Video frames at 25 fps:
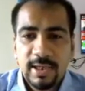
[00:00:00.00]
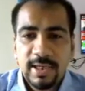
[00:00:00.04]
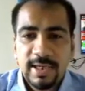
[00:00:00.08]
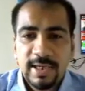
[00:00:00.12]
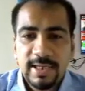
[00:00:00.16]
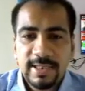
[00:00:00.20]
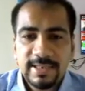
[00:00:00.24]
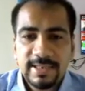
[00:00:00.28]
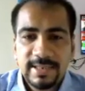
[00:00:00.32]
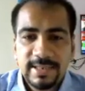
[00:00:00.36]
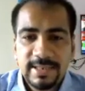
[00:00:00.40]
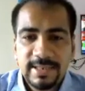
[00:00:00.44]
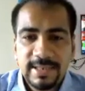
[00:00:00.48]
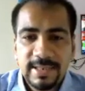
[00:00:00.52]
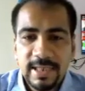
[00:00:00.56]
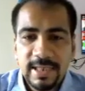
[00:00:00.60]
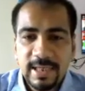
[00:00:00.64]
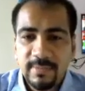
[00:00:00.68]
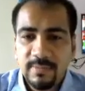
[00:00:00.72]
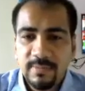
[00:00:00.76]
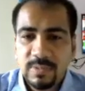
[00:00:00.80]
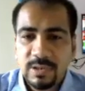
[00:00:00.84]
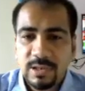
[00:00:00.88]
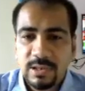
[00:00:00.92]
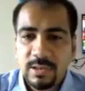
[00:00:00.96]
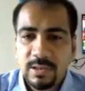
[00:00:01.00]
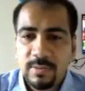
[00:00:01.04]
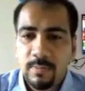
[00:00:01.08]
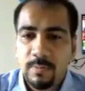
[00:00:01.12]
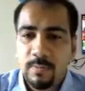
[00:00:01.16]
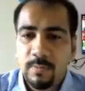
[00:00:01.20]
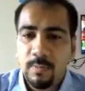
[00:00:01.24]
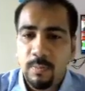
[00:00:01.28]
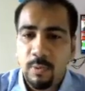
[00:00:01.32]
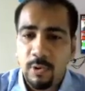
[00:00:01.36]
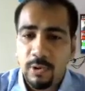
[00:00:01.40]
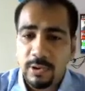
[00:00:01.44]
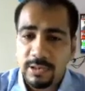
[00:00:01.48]
It seems
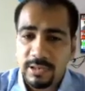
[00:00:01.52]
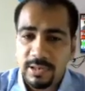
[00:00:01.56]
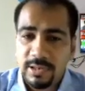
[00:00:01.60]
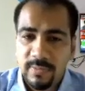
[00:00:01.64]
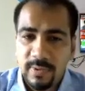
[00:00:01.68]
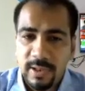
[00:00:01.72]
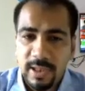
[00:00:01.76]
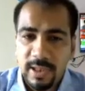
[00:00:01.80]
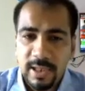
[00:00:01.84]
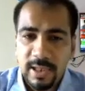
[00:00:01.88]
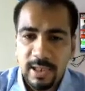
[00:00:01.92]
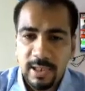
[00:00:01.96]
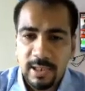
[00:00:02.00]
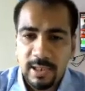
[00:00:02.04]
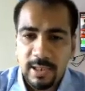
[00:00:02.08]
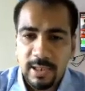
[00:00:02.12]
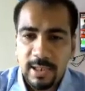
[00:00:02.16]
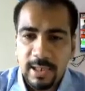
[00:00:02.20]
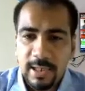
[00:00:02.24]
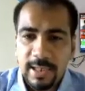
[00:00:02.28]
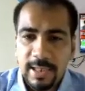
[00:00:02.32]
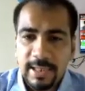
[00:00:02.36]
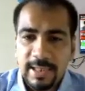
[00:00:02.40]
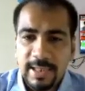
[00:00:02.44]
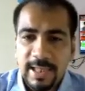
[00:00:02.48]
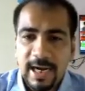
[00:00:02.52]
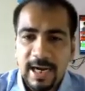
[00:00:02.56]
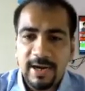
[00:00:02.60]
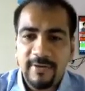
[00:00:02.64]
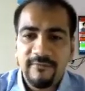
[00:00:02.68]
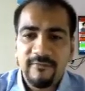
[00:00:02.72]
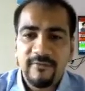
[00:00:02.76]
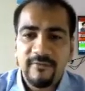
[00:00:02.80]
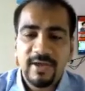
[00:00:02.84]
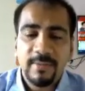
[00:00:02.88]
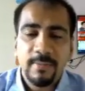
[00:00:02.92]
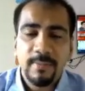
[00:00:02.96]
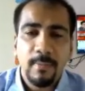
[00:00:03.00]
possibly that
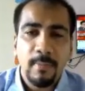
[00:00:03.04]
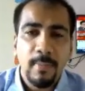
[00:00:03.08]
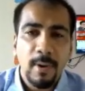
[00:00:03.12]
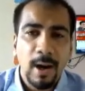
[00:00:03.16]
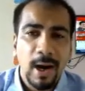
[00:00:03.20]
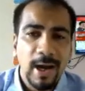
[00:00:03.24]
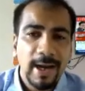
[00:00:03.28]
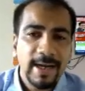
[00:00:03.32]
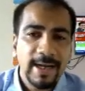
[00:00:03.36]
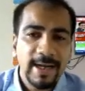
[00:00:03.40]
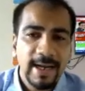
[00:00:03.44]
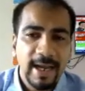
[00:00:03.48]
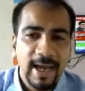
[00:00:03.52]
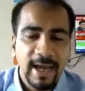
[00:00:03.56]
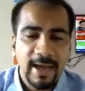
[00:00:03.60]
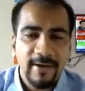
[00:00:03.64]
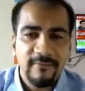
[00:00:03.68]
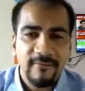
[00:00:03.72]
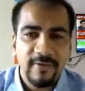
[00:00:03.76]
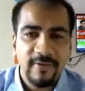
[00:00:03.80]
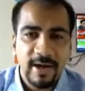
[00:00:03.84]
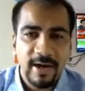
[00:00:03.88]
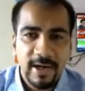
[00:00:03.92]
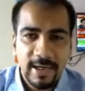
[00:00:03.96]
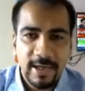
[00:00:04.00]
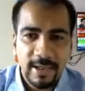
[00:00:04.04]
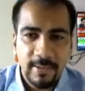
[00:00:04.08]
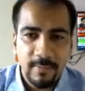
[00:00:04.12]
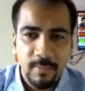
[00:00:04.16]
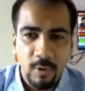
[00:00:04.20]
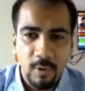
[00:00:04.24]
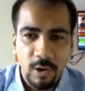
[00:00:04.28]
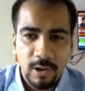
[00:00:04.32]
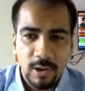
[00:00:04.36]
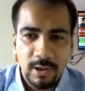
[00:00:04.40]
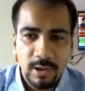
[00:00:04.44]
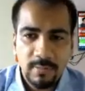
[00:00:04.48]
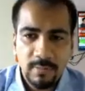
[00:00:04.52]
we might have hit a
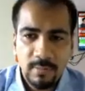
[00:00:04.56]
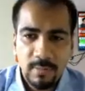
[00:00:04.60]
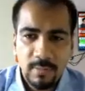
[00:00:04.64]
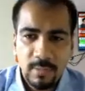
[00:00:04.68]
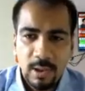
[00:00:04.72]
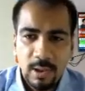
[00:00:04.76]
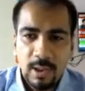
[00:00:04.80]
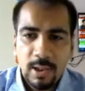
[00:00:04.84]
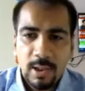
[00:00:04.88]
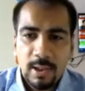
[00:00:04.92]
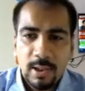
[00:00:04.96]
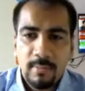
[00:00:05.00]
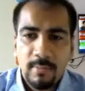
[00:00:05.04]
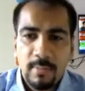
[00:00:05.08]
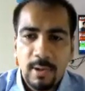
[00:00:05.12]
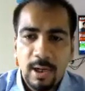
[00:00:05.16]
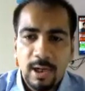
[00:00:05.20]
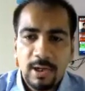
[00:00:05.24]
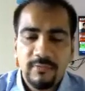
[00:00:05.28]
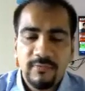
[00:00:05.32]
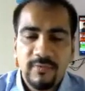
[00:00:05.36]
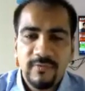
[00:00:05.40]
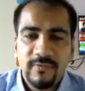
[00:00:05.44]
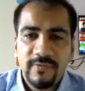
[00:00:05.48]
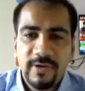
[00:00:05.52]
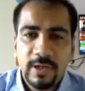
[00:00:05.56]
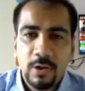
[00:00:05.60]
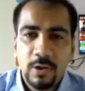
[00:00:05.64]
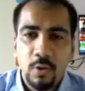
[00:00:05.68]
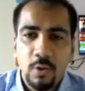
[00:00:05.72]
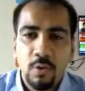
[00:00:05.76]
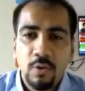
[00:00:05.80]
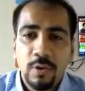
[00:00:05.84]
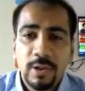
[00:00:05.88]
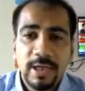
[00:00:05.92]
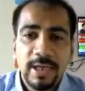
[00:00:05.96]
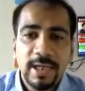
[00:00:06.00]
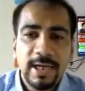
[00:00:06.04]
bottom, but we will
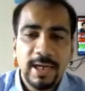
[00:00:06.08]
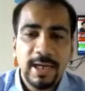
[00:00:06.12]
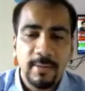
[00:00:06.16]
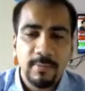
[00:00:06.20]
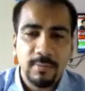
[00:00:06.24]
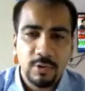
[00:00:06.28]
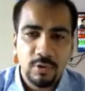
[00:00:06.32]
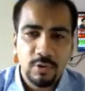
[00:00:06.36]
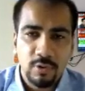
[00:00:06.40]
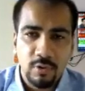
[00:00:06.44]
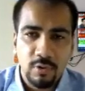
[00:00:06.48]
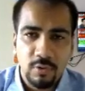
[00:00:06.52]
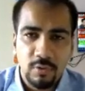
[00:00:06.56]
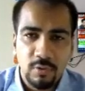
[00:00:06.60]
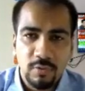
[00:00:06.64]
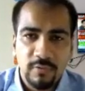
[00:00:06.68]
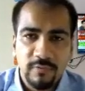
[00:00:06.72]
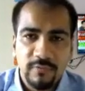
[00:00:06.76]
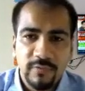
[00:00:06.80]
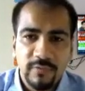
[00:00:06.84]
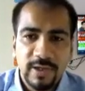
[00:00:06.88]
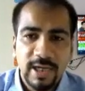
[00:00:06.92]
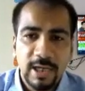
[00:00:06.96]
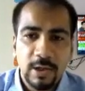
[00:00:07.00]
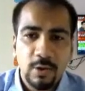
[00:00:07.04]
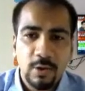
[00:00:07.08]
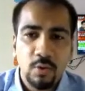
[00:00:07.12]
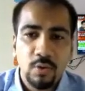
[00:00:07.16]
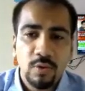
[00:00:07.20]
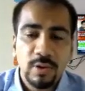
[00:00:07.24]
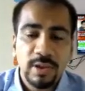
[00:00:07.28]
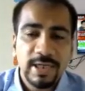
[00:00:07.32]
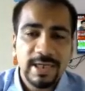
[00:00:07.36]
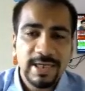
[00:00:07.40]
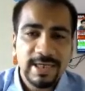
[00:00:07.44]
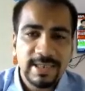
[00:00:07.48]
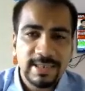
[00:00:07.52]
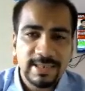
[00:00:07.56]
only come to know. We can
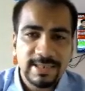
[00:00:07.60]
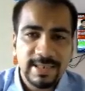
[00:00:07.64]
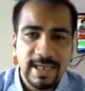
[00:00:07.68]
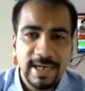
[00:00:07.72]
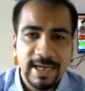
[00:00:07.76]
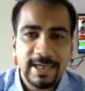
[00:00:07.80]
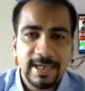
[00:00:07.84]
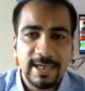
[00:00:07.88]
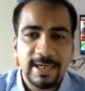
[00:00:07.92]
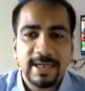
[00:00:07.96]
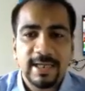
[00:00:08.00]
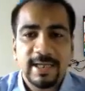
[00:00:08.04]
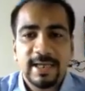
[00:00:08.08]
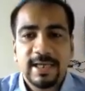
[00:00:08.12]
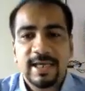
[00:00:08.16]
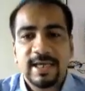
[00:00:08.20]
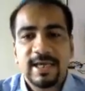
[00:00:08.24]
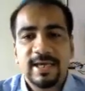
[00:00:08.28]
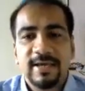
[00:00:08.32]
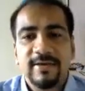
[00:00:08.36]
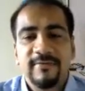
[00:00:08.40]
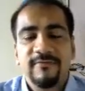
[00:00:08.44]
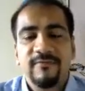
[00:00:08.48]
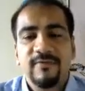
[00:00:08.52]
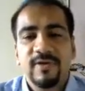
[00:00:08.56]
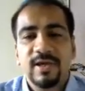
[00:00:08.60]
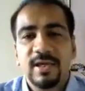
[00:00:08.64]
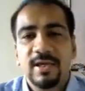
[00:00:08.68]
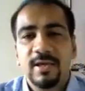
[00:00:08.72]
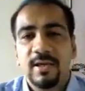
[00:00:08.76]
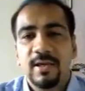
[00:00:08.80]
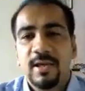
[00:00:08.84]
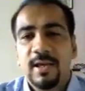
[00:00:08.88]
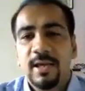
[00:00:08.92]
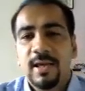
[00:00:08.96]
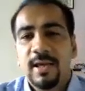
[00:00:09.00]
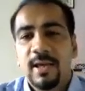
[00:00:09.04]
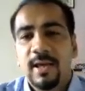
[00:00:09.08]
only decide it if
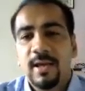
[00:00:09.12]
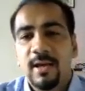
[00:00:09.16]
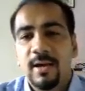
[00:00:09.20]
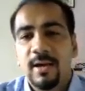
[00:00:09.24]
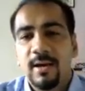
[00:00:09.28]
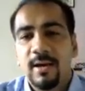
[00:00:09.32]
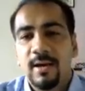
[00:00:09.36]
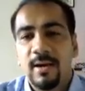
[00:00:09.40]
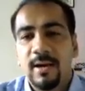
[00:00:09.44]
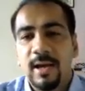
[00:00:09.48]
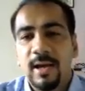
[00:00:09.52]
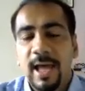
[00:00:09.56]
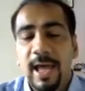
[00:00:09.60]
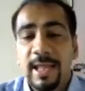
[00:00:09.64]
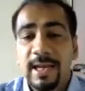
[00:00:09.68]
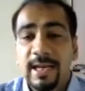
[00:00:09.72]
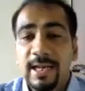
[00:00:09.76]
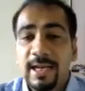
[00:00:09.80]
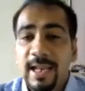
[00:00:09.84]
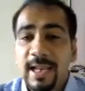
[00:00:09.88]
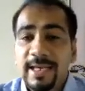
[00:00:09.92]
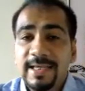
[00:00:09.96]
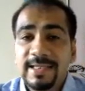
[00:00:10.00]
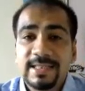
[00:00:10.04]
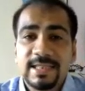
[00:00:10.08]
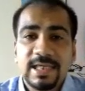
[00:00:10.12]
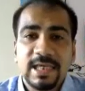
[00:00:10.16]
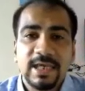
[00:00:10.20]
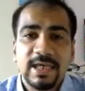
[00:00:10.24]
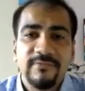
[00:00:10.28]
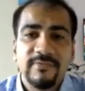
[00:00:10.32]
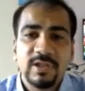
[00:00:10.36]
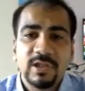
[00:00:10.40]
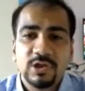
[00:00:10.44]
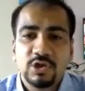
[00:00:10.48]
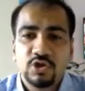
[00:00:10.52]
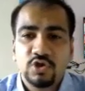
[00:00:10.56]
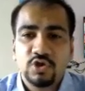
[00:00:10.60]
we analyze
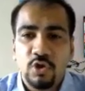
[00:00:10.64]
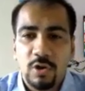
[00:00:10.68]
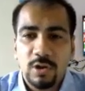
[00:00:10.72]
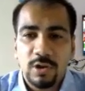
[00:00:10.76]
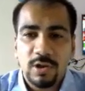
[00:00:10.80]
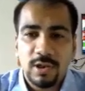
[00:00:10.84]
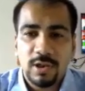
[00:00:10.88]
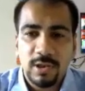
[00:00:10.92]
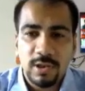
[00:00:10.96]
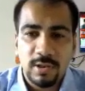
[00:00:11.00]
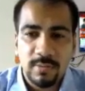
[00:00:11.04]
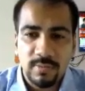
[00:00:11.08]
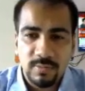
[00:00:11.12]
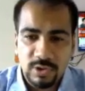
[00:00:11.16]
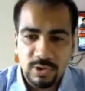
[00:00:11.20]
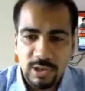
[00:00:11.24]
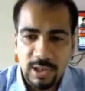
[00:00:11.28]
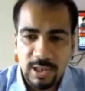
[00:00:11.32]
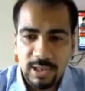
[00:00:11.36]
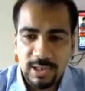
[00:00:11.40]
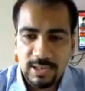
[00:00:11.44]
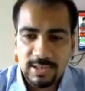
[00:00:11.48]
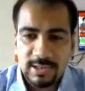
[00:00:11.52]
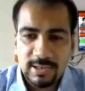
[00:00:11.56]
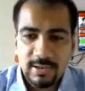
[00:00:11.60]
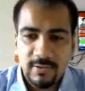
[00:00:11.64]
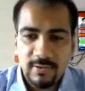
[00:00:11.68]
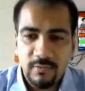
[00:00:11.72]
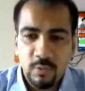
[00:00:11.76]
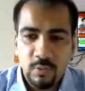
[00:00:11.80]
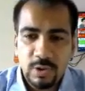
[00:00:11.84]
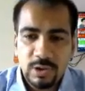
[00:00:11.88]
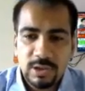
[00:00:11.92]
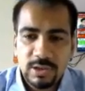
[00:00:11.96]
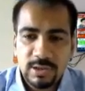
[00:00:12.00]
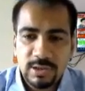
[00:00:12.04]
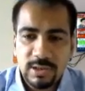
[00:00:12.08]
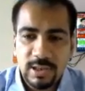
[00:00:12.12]
even the shorter term charts,
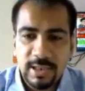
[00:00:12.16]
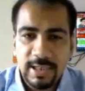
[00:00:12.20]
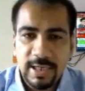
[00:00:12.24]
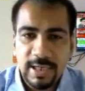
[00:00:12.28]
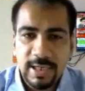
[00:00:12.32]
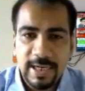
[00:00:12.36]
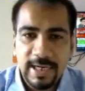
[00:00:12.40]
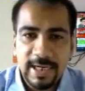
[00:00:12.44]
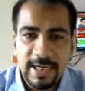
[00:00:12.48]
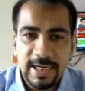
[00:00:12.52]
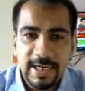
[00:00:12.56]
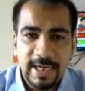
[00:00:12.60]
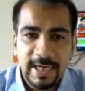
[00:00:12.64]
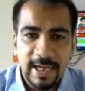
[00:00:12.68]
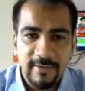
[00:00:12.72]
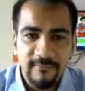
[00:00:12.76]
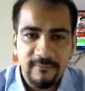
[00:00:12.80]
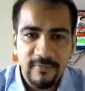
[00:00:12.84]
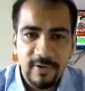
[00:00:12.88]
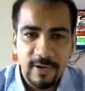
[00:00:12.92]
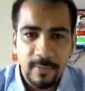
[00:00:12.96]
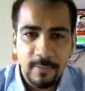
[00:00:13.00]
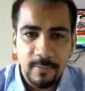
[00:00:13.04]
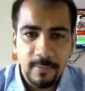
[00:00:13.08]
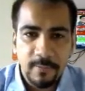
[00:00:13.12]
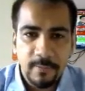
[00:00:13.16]
which is the daily time frame.